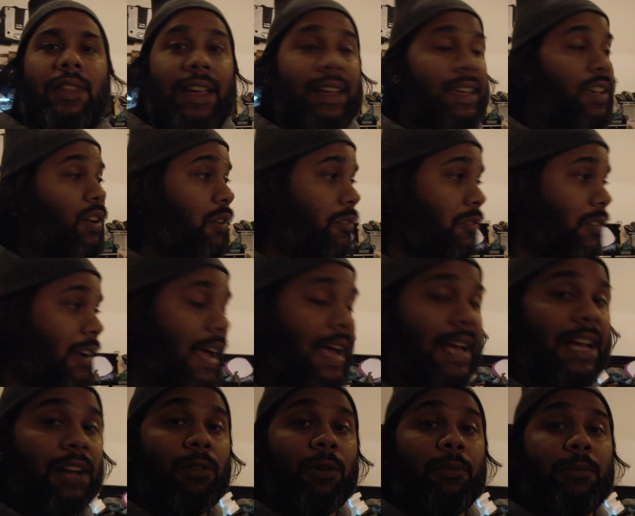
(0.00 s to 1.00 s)
Thank you all for
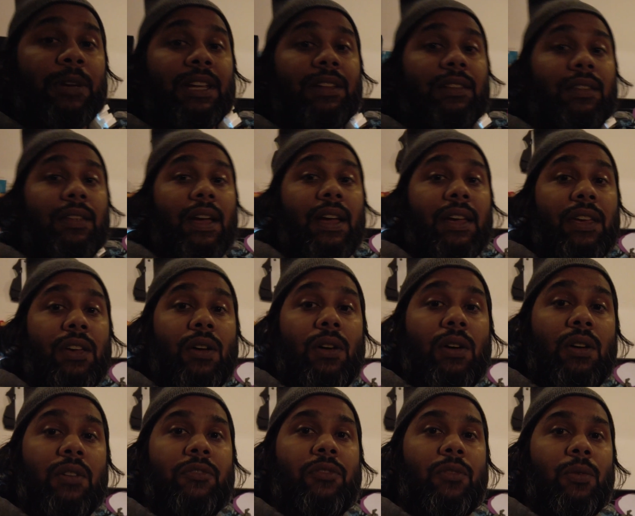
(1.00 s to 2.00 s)
hanging with me. Thank
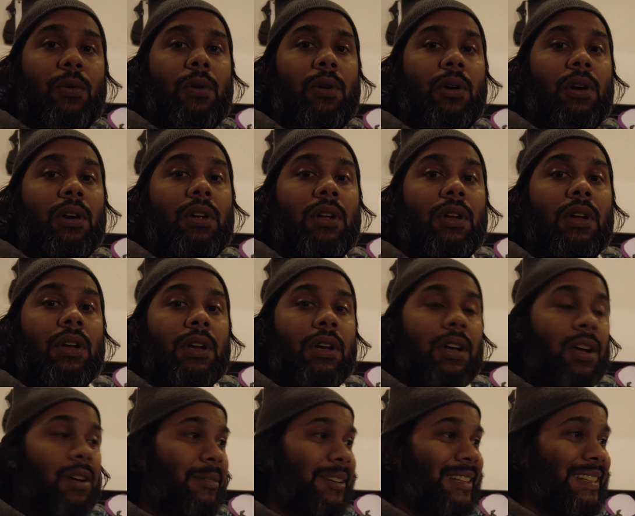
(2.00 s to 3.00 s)
you all for
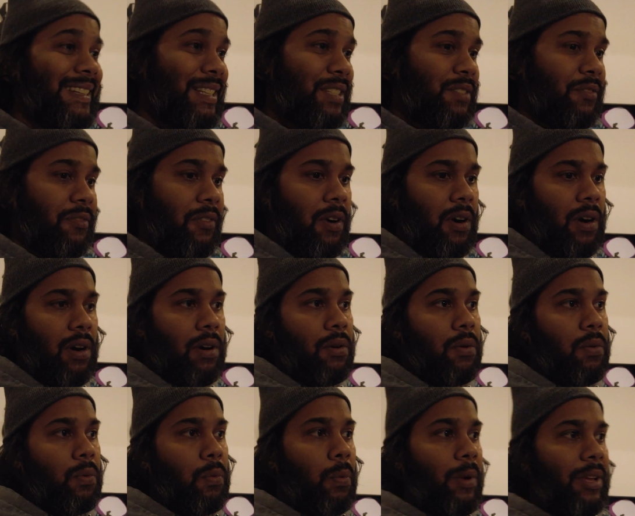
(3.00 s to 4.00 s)
coming this
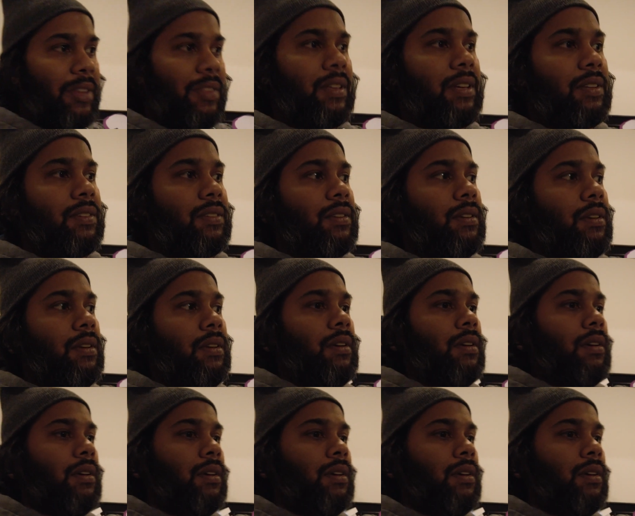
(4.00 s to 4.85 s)
far with it.